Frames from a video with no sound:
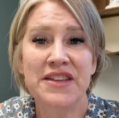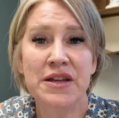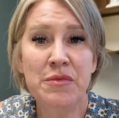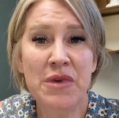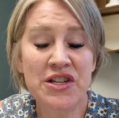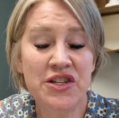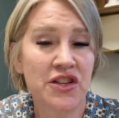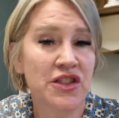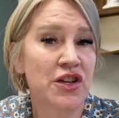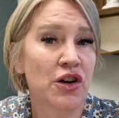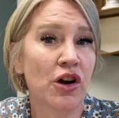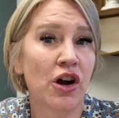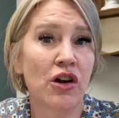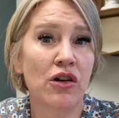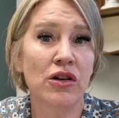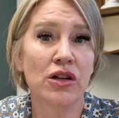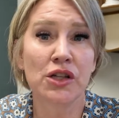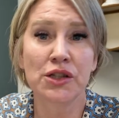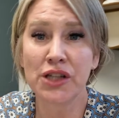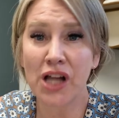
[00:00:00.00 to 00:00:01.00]
I mentioned, there
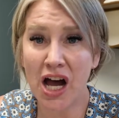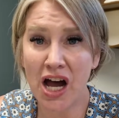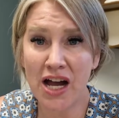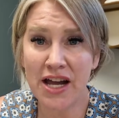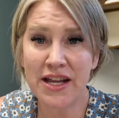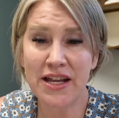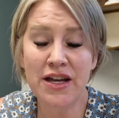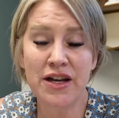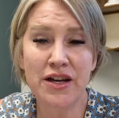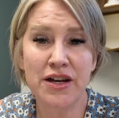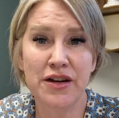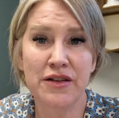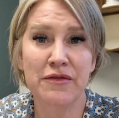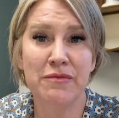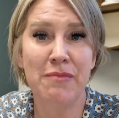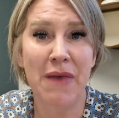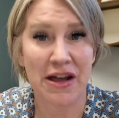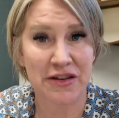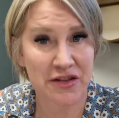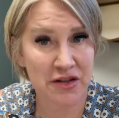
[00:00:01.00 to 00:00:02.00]
are a lot
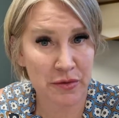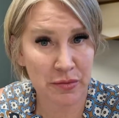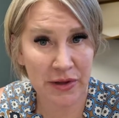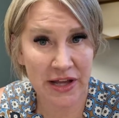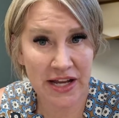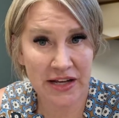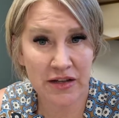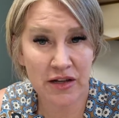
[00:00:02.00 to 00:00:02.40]
of master plan